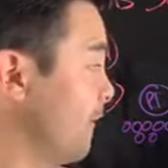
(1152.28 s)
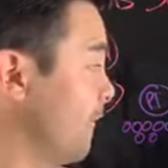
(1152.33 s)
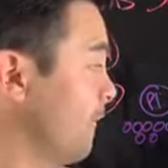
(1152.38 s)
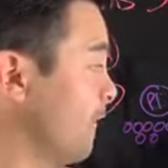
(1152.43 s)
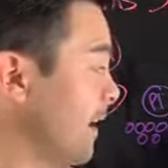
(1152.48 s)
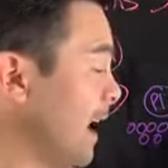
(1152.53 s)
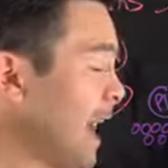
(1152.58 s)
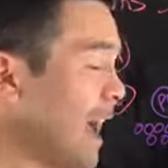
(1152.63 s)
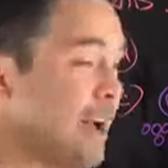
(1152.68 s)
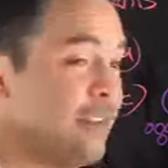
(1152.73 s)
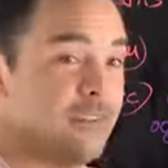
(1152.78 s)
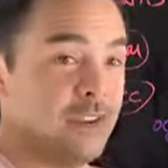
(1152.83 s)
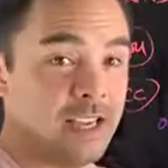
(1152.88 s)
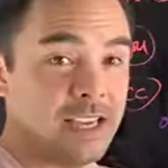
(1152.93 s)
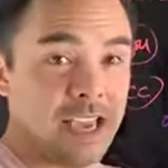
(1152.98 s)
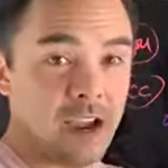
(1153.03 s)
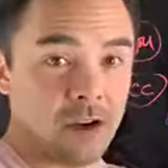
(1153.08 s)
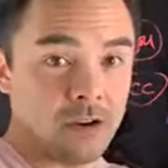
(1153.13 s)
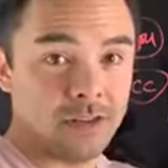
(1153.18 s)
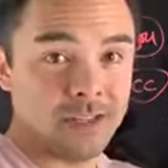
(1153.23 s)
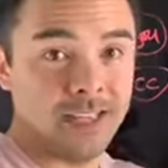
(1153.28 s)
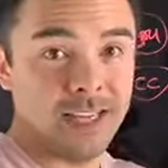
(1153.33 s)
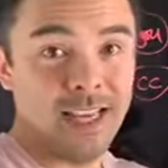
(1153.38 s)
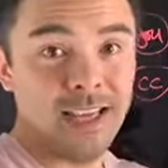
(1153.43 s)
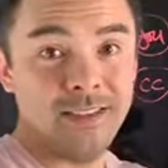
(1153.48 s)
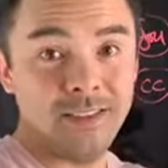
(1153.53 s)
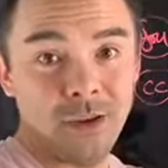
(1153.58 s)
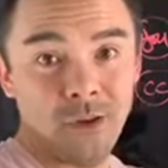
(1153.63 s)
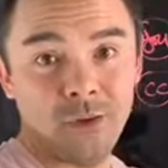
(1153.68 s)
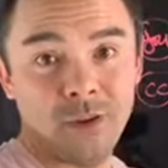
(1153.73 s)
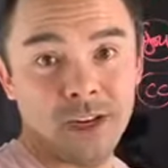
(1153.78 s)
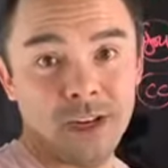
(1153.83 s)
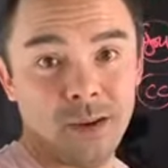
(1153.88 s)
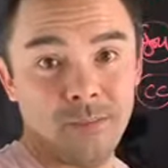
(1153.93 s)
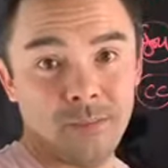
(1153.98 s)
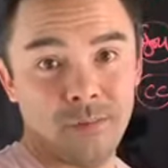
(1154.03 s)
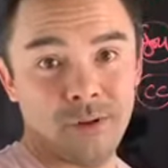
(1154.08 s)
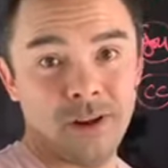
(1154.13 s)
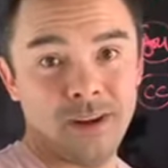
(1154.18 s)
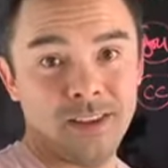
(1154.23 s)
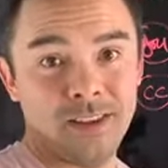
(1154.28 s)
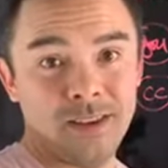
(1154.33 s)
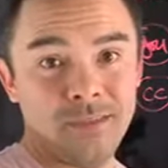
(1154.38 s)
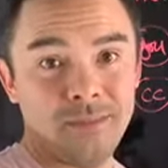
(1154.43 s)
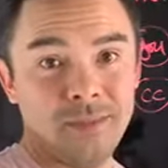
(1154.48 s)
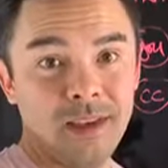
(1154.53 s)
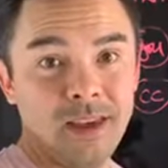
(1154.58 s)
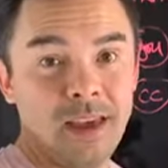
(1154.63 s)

have a guarantee that you can upgrade them.